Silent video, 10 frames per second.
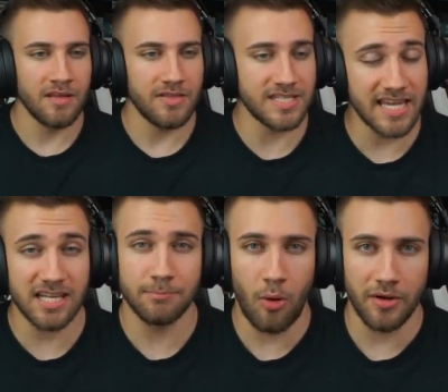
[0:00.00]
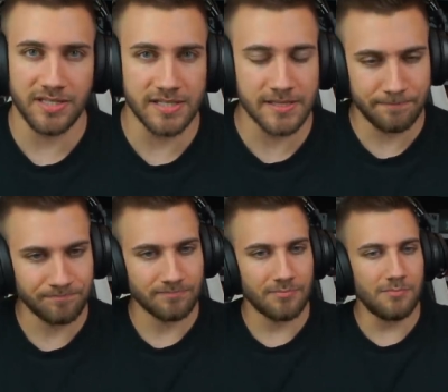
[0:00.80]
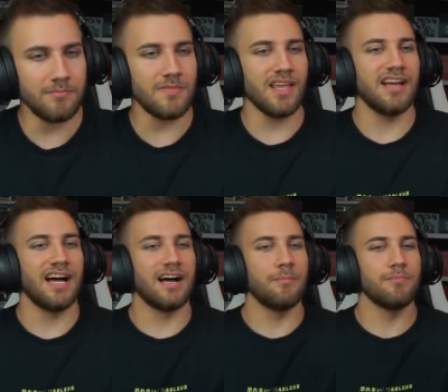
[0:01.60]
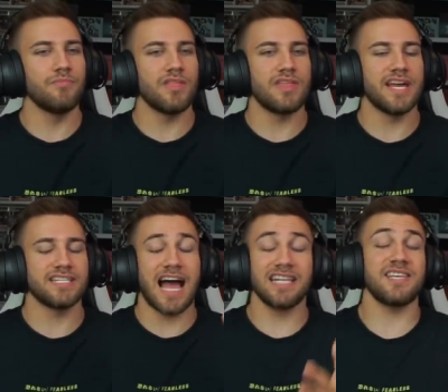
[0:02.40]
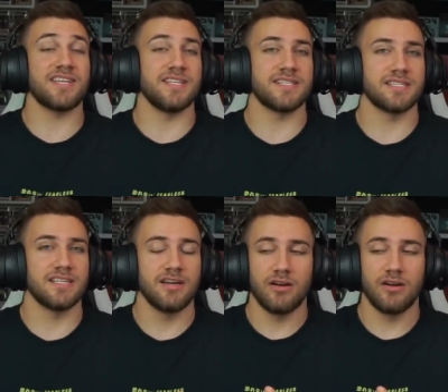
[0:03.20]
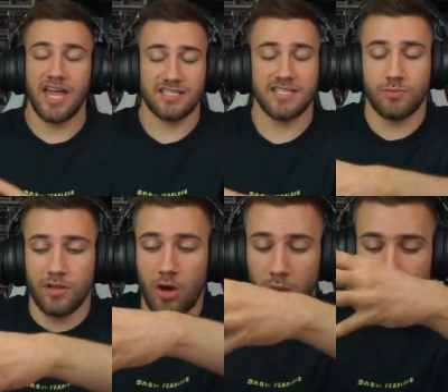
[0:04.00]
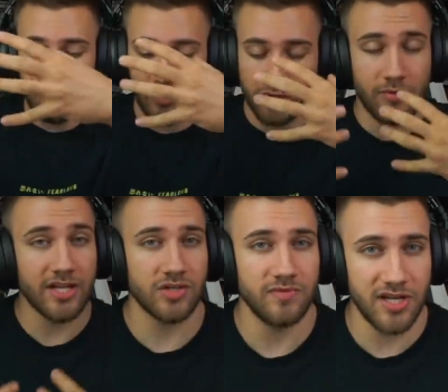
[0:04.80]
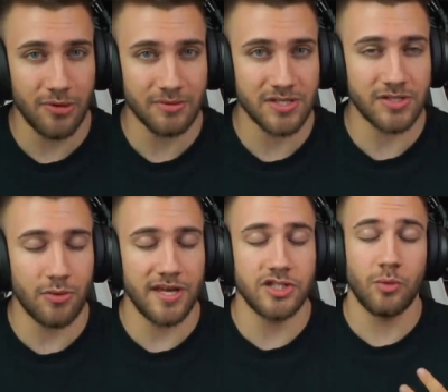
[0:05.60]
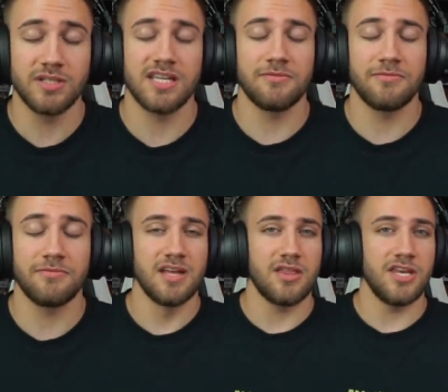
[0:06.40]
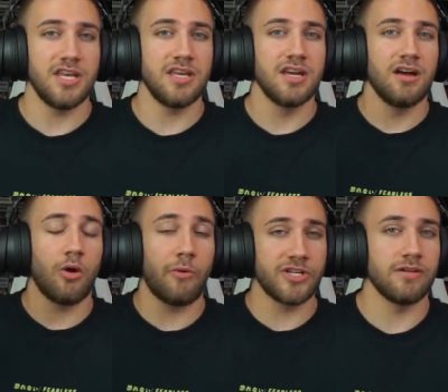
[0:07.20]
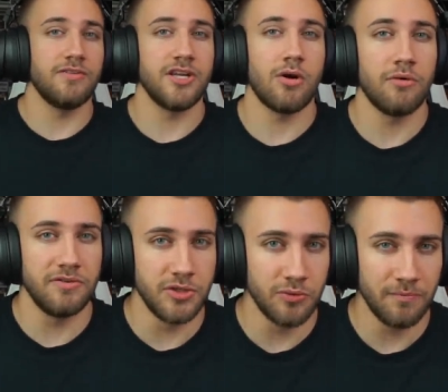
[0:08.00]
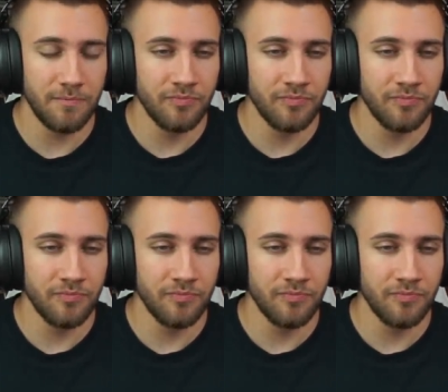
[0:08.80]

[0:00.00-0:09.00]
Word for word: The second point is that aunties will only watch reaction videos, so they don't give the original video a view.